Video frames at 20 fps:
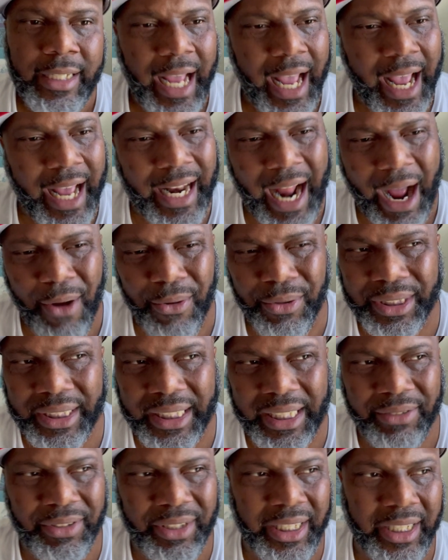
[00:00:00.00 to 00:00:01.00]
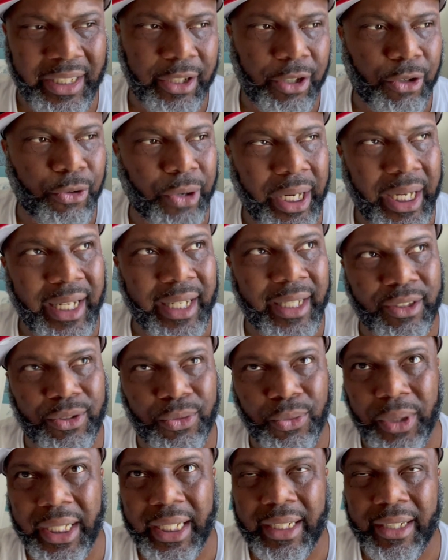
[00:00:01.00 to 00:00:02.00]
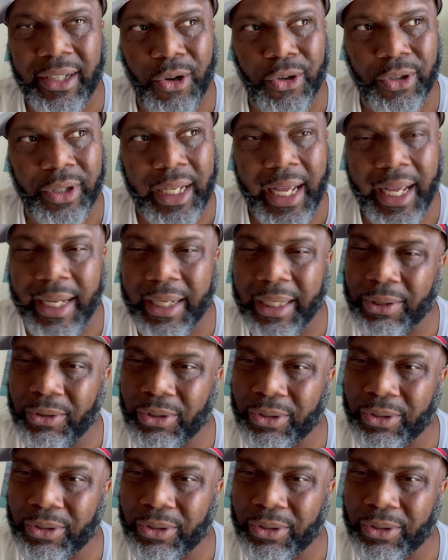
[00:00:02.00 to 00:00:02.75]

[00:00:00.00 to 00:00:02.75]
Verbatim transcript: And I was even in agreement with, okay,